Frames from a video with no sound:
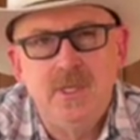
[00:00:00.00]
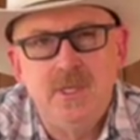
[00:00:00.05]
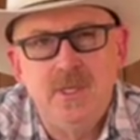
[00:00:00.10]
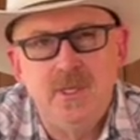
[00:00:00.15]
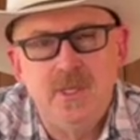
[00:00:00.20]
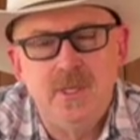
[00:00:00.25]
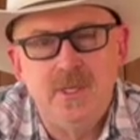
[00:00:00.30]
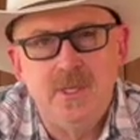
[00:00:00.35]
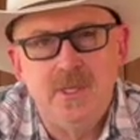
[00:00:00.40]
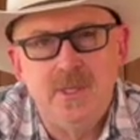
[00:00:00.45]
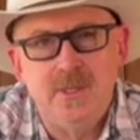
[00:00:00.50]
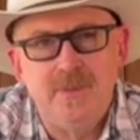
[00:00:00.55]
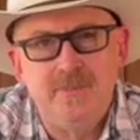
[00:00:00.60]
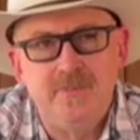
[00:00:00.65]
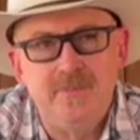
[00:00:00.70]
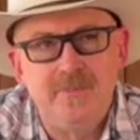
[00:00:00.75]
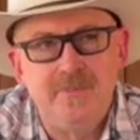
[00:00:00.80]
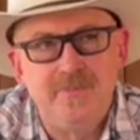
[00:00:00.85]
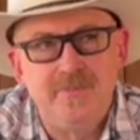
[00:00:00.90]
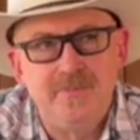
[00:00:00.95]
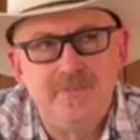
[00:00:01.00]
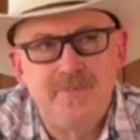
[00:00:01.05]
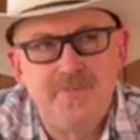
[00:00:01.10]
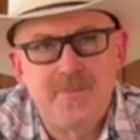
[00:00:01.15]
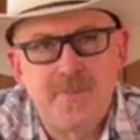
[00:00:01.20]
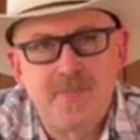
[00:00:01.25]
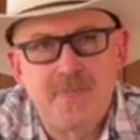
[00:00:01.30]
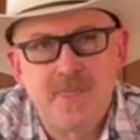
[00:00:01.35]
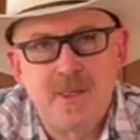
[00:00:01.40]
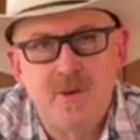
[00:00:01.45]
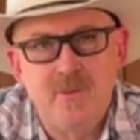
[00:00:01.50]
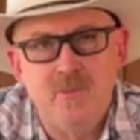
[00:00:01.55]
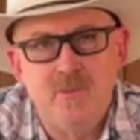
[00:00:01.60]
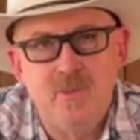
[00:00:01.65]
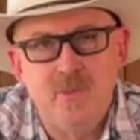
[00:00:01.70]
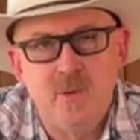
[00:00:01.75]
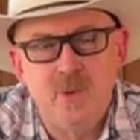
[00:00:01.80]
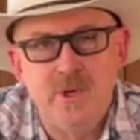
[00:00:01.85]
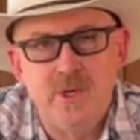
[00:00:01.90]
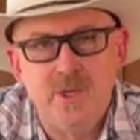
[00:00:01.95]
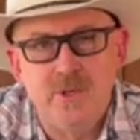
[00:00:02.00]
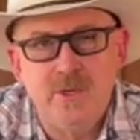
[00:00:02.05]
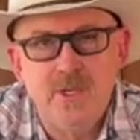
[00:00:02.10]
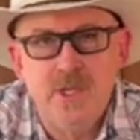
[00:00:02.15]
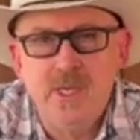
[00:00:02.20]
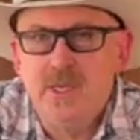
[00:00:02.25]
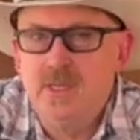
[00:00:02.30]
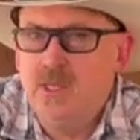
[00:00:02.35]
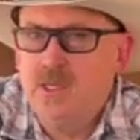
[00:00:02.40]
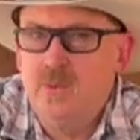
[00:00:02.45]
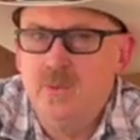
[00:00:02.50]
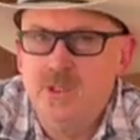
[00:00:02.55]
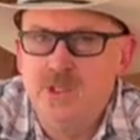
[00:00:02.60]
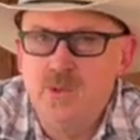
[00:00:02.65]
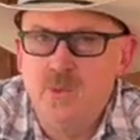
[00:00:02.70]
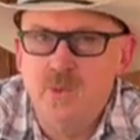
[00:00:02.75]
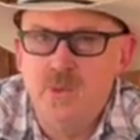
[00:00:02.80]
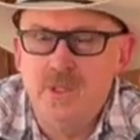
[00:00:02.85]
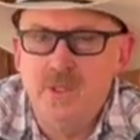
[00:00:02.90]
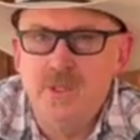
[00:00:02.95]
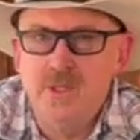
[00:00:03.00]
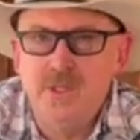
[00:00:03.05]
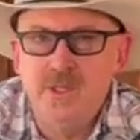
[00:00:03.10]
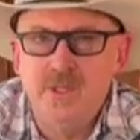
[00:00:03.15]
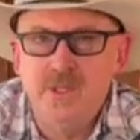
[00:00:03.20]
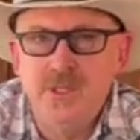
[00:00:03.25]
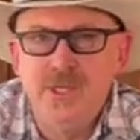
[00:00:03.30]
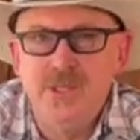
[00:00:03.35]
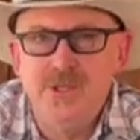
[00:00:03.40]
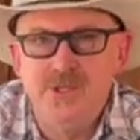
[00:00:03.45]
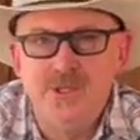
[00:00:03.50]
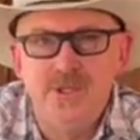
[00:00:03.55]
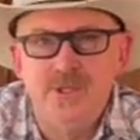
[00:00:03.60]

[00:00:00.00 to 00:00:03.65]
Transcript: um more uniquely which one each